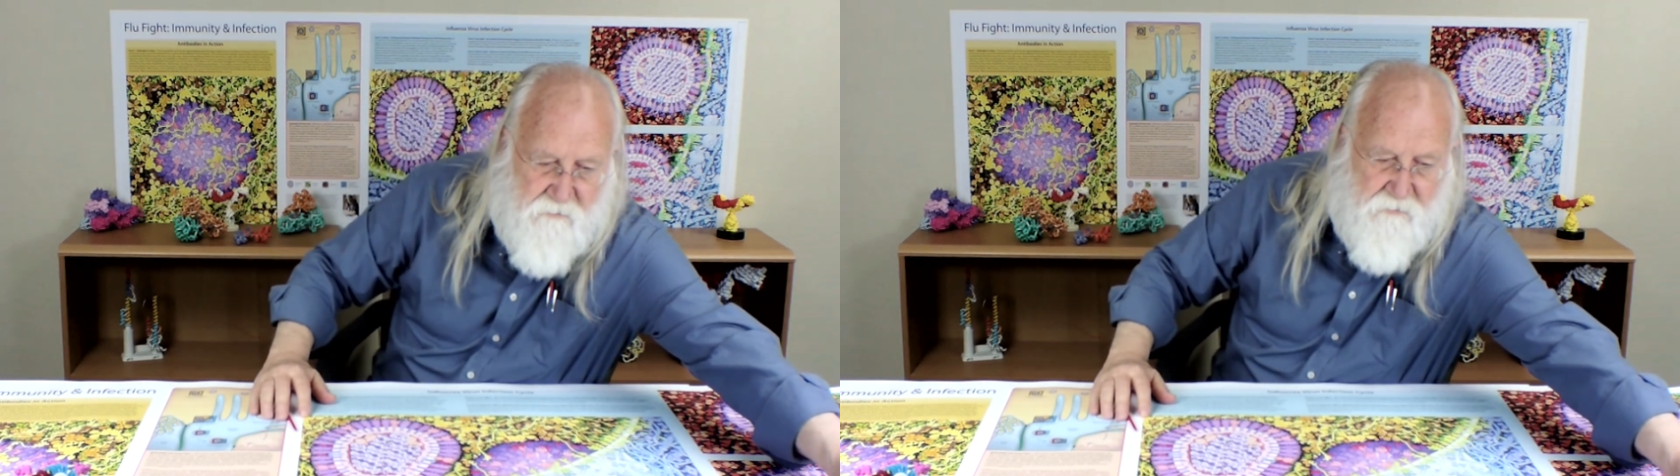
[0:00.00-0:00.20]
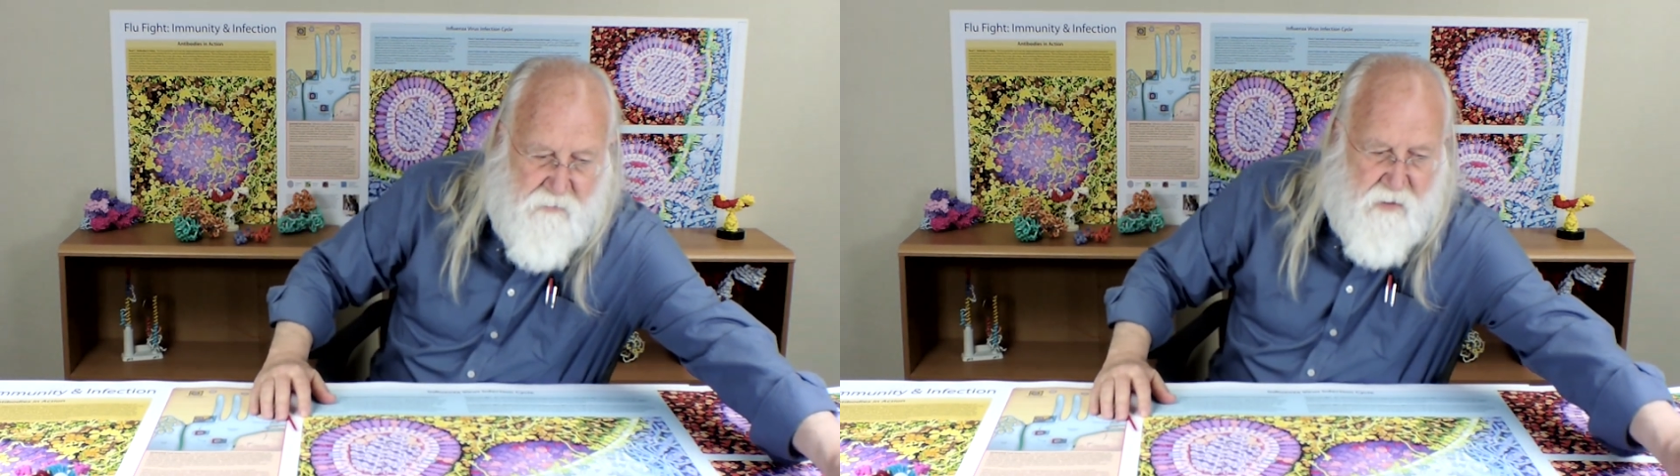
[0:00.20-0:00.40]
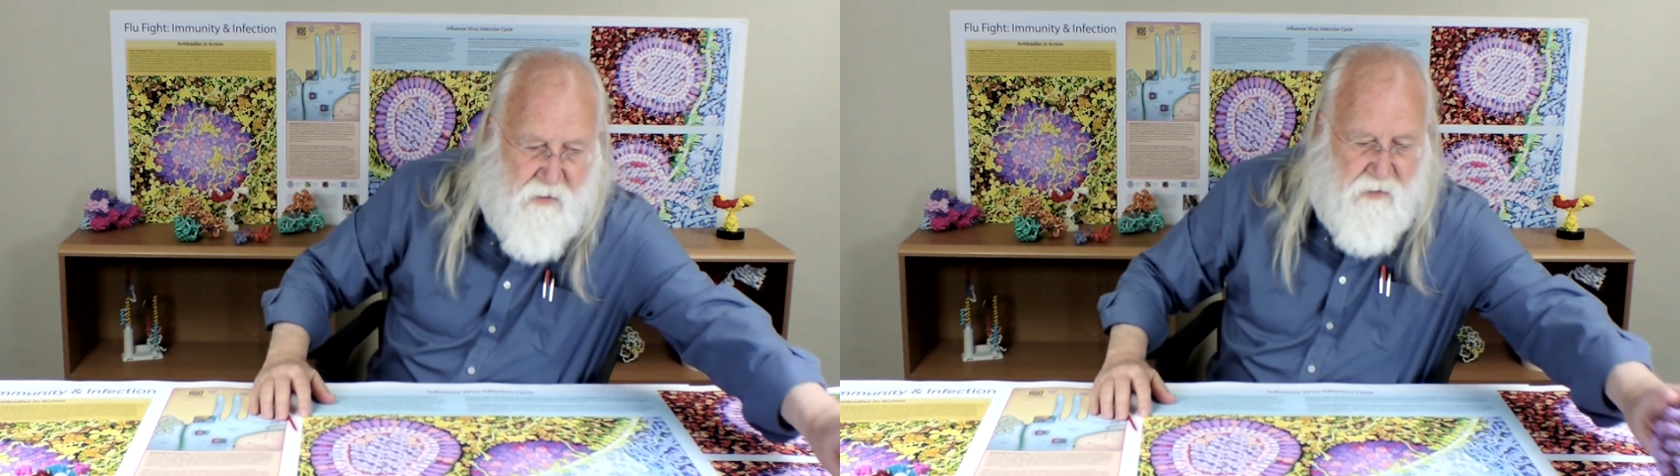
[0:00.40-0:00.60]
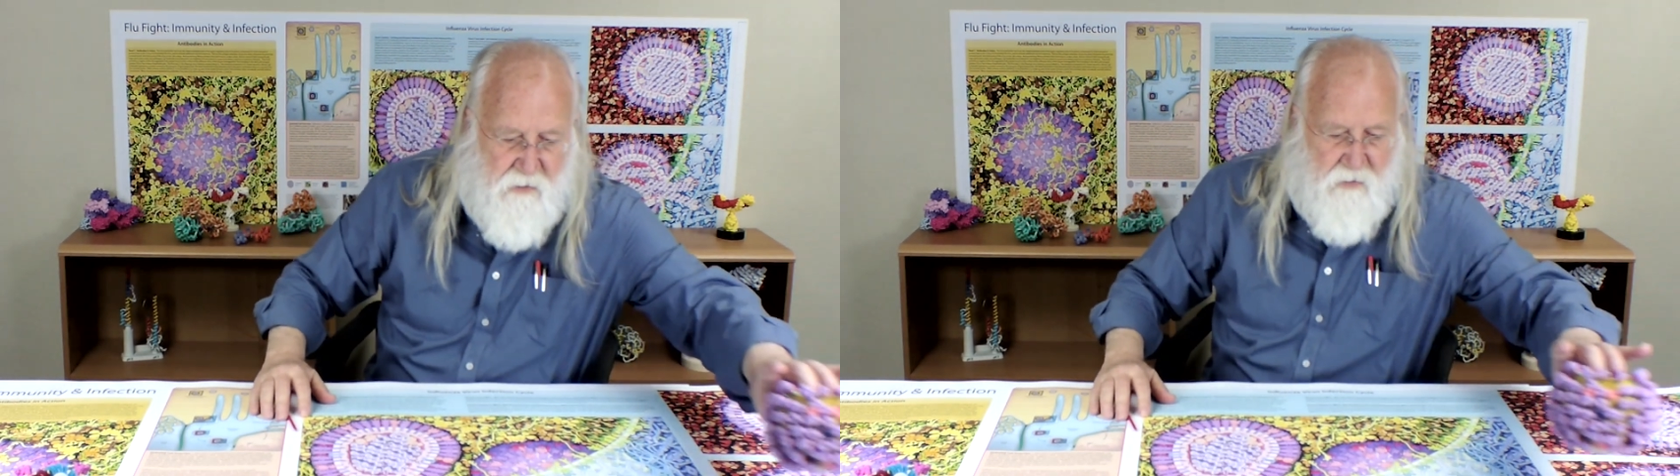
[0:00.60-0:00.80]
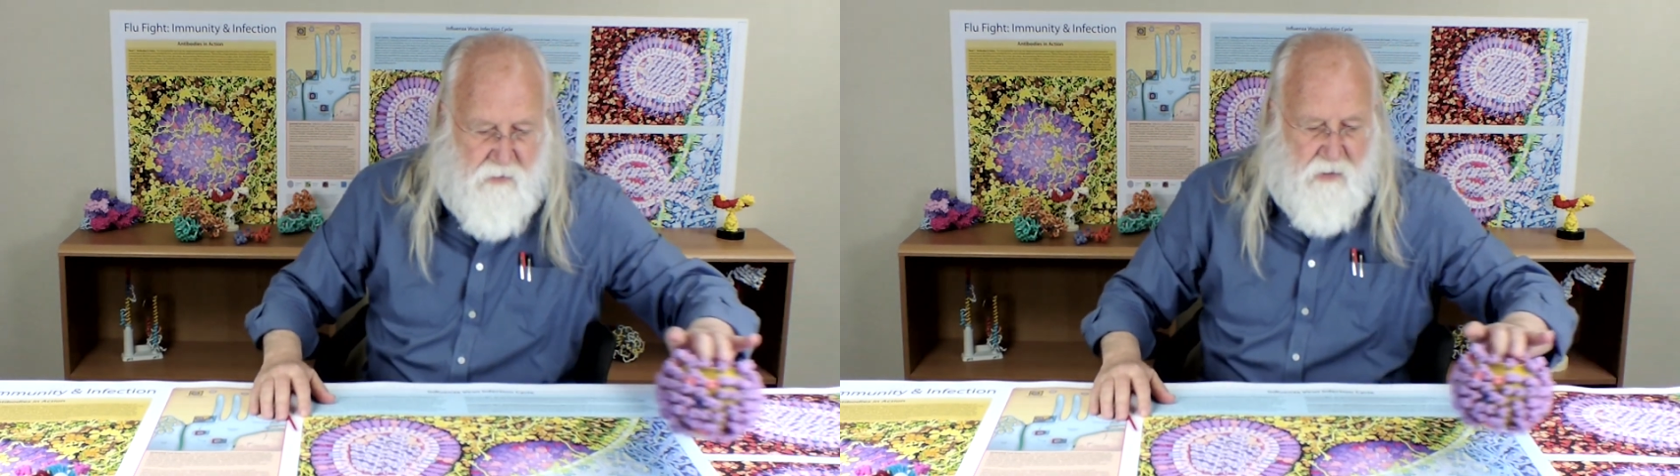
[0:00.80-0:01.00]

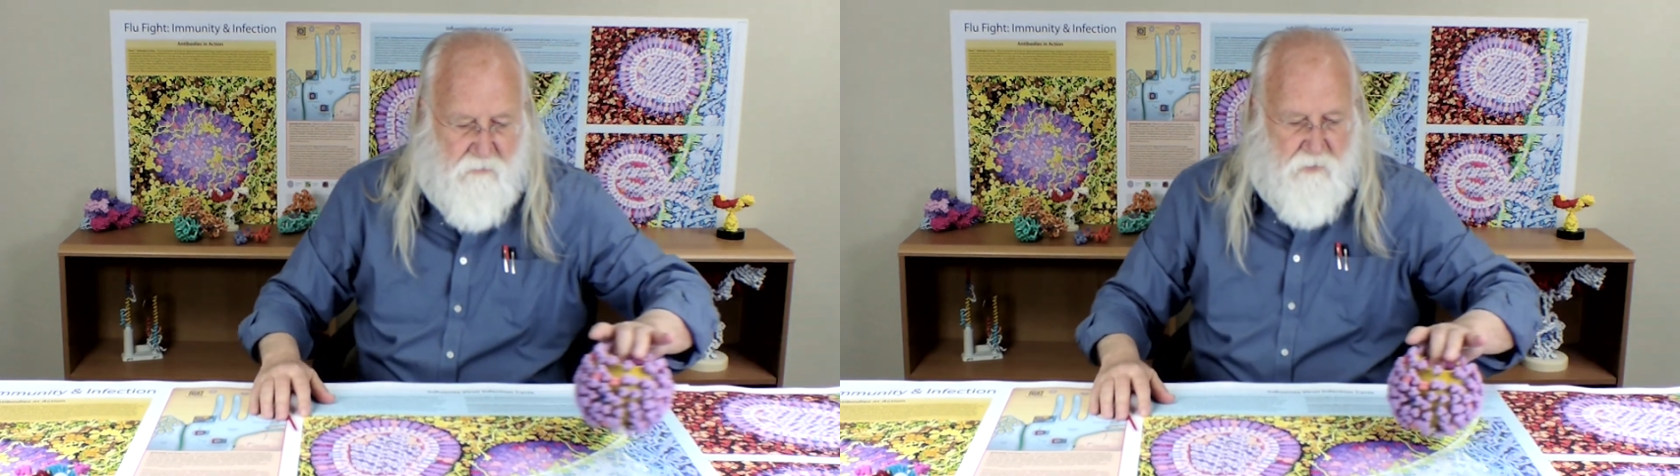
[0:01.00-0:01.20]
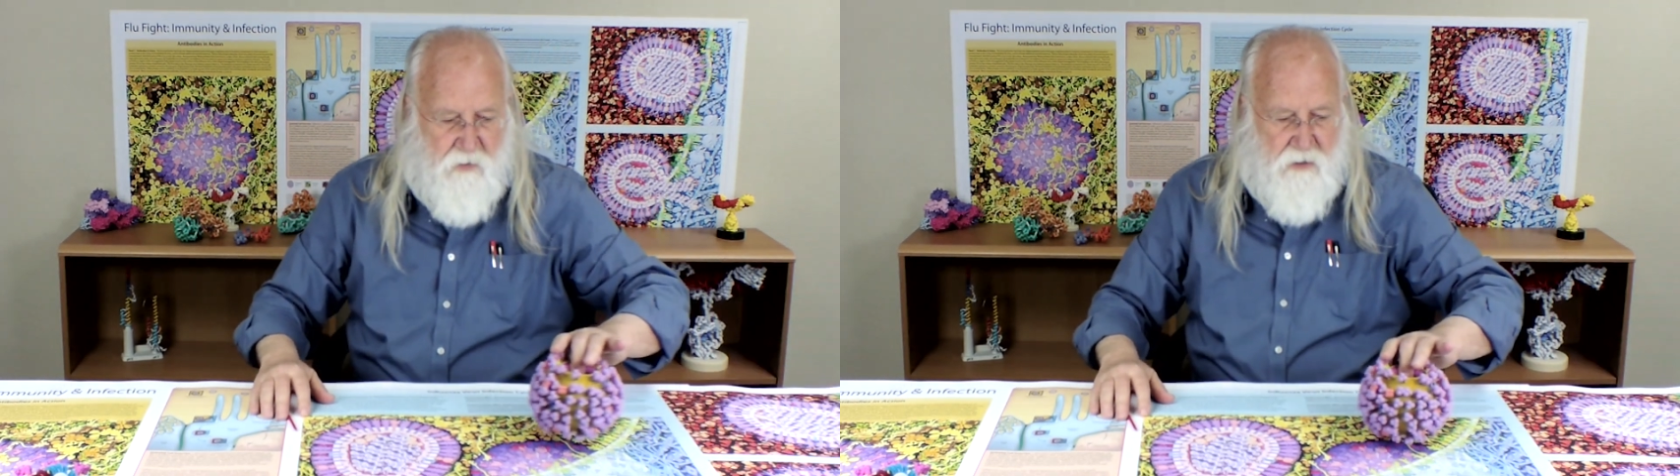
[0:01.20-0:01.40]
that would